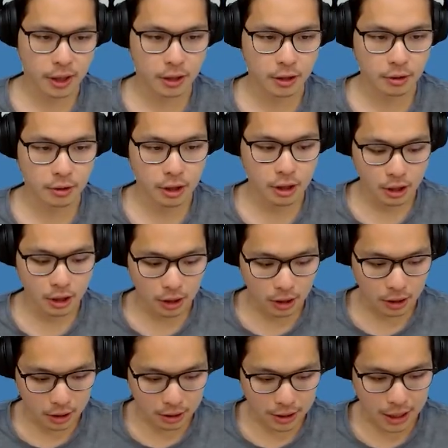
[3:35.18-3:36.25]
about
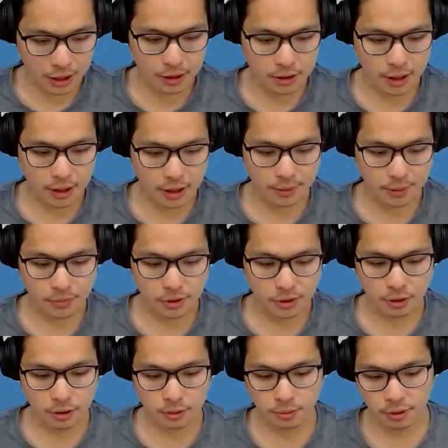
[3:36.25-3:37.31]
LiDAR data.
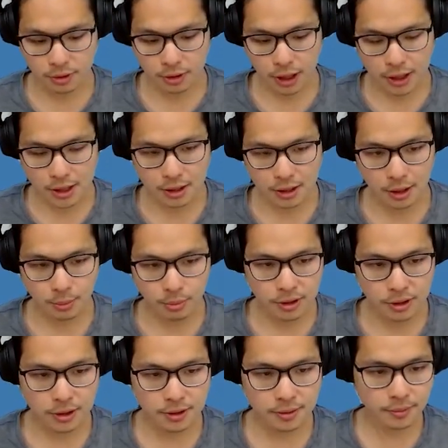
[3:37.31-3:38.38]
So nice slide,
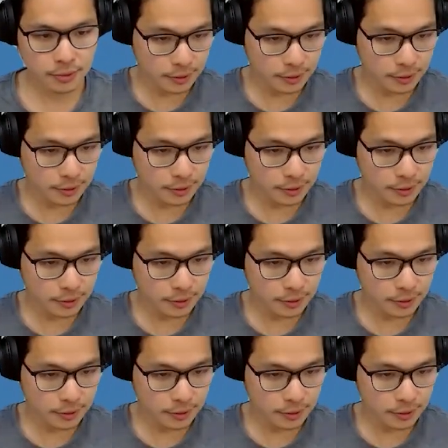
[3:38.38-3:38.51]
please.